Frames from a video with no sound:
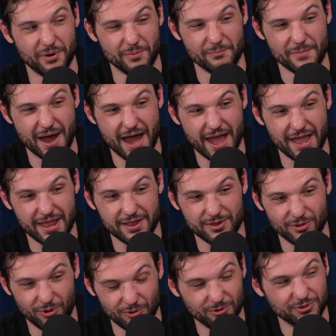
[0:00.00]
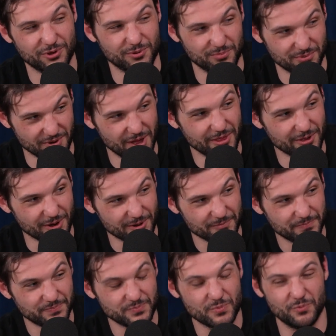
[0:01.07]
but my older brother,
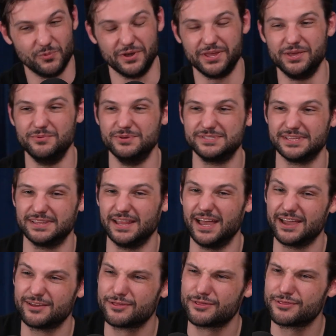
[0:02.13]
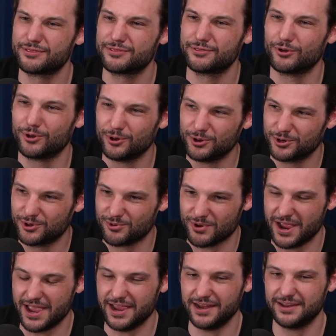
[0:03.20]
when he was in like 3rd
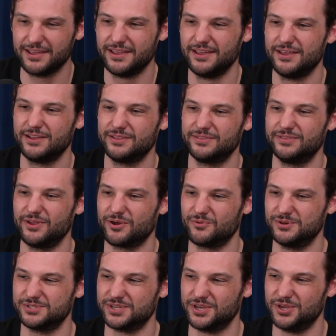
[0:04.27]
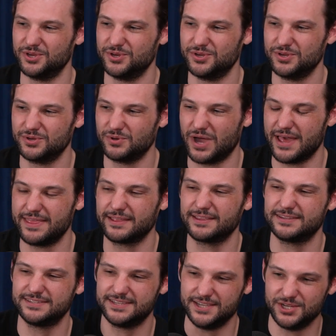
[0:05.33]
grade, there was I think
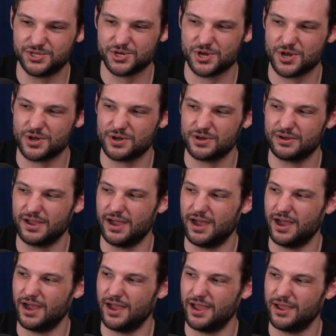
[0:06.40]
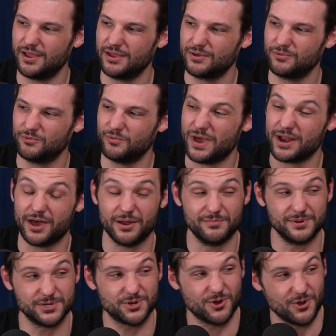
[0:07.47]
the teacher went on
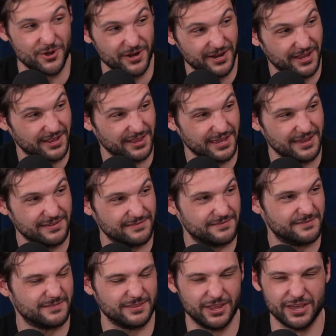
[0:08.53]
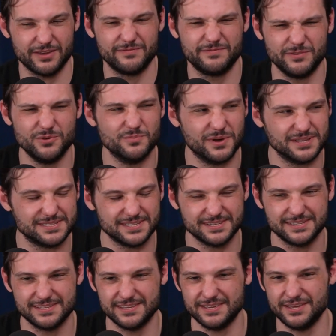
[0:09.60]
maternity leave like a few months
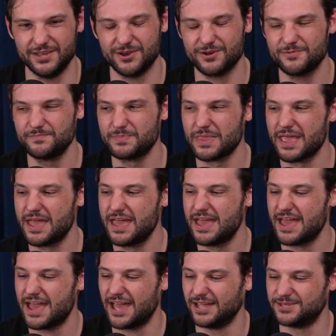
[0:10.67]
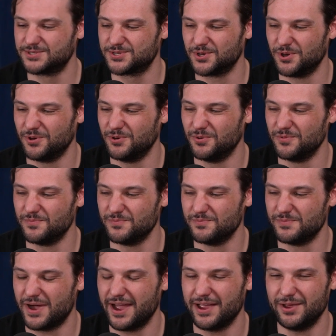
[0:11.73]
into the year. And so
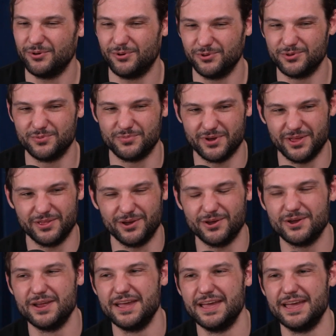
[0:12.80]
my older brother